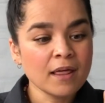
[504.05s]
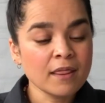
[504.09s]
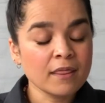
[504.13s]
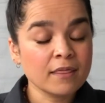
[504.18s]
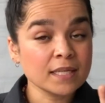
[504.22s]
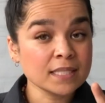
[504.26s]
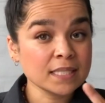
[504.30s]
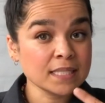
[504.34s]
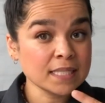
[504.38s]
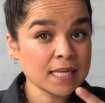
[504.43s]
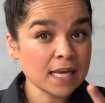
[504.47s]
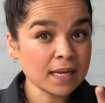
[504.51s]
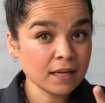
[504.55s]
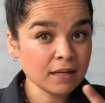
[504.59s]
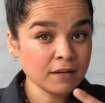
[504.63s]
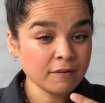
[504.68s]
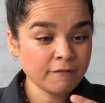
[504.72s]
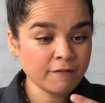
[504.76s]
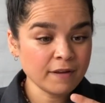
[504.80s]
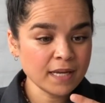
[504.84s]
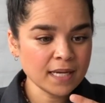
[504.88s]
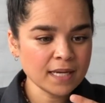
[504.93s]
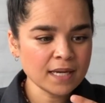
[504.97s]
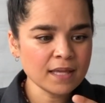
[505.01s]
The second
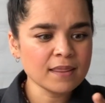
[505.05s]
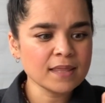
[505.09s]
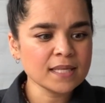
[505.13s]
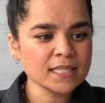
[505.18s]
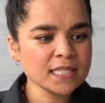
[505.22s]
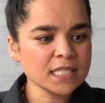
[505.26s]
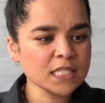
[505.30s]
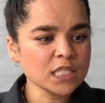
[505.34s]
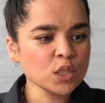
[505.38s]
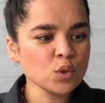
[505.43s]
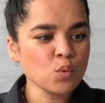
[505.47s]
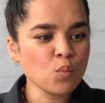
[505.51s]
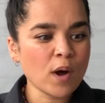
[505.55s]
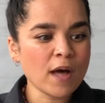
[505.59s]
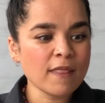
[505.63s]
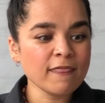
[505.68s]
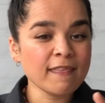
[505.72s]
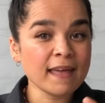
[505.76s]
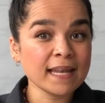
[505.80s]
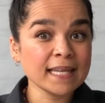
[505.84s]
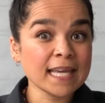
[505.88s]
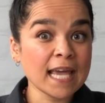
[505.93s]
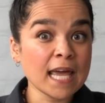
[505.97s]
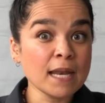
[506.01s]
finger, this is the one
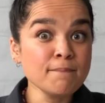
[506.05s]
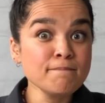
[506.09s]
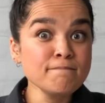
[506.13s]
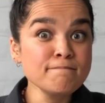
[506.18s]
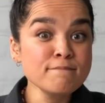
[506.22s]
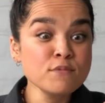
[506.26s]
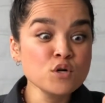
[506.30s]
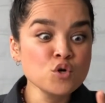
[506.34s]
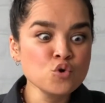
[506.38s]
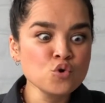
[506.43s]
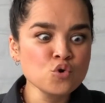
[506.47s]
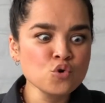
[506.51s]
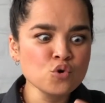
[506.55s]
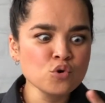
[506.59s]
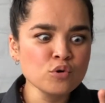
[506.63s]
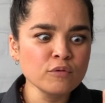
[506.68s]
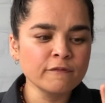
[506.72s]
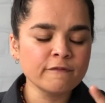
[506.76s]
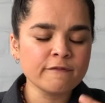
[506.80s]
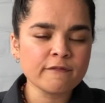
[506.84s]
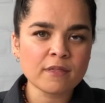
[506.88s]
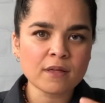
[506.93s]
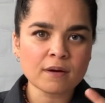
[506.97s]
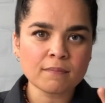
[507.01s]
that can
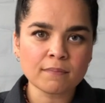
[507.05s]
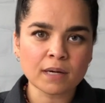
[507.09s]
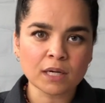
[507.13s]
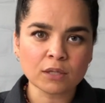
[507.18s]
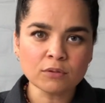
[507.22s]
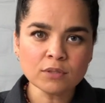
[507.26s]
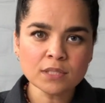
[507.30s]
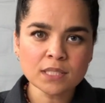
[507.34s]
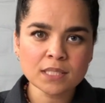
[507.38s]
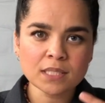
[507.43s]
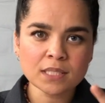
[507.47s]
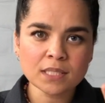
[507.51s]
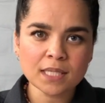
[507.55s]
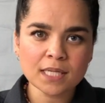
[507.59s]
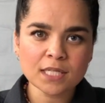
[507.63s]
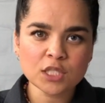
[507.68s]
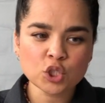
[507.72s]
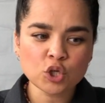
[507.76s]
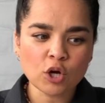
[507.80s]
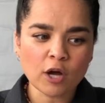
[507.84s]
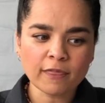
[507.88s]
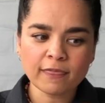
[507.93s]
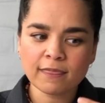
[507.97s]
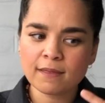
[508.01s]
move the most. It's
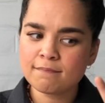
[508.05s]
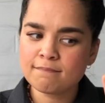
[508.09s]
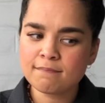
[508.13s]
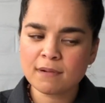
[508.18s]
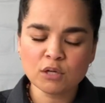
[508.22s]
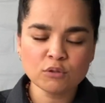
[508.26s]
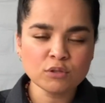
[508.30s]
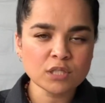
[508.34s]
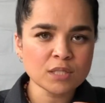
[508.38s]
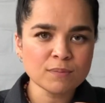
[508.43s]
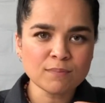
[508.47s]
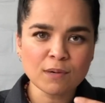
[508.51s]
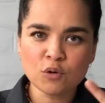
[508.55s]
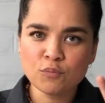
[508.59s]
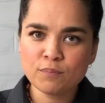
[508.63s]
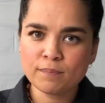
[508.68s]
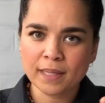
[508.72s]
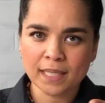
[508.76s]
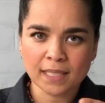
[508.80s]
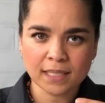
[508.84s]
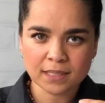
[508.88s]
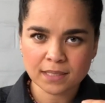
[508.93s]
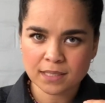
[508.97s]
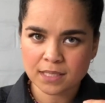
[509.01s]
got the most
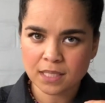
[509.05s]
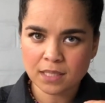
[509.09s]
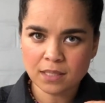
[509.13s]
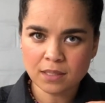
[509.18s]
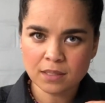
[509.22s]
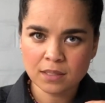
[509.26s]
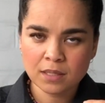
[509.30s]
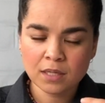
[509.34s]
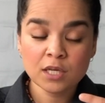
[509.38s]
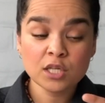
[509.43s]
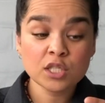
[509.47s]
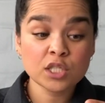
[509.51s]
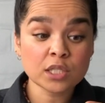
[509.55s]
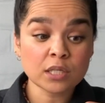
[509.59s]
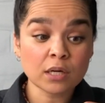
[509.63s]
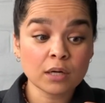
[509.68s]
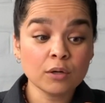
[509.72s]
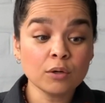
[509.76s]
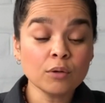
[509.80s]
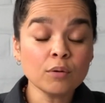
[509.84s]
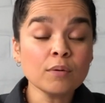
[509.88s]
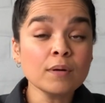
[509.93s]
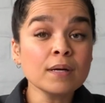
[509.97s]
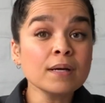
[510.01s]
mobility,
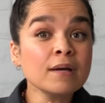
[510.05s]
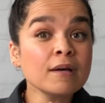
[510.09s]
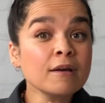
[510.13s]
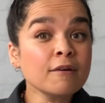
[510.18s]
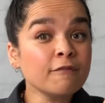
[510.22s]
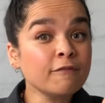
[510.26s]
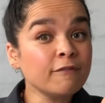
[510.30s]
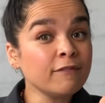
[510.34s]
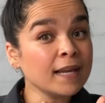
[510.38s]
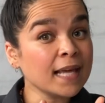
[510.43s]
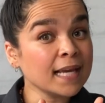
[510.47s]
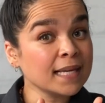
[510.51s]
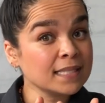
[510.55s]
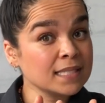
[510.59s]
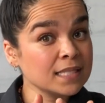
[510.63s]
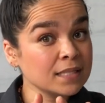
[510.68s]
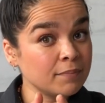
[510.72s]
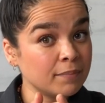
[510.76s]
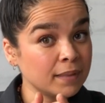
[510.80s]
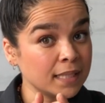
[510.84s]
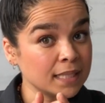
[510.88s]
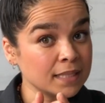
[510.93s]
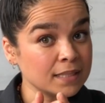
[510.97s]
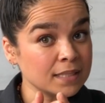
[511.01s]
so
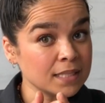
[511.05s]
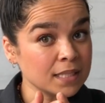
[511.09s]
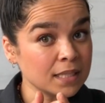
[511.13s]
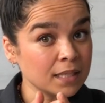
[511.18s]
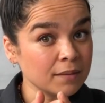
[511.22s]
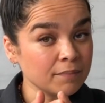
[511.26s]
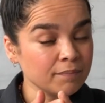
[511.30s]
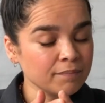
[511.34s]
flexibility.